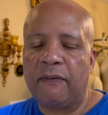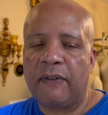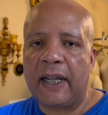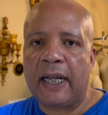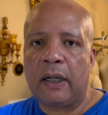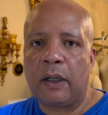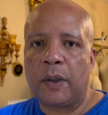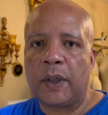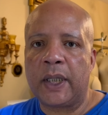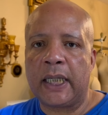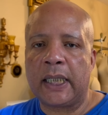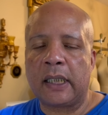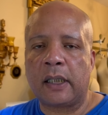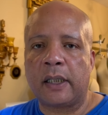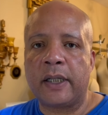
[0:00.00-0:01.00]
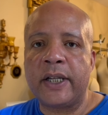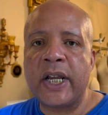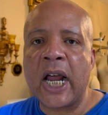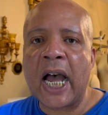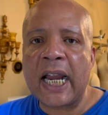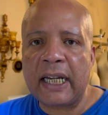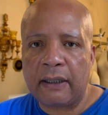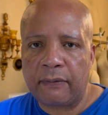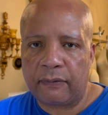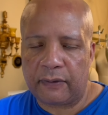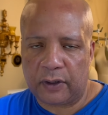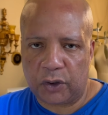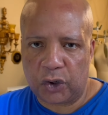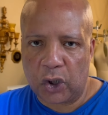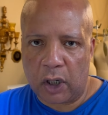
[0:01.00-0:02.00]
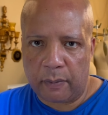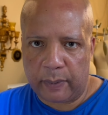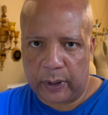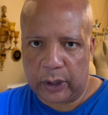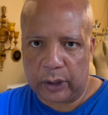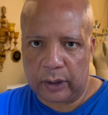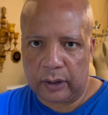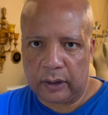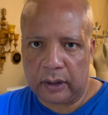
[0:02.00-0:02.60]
found this knife sharpener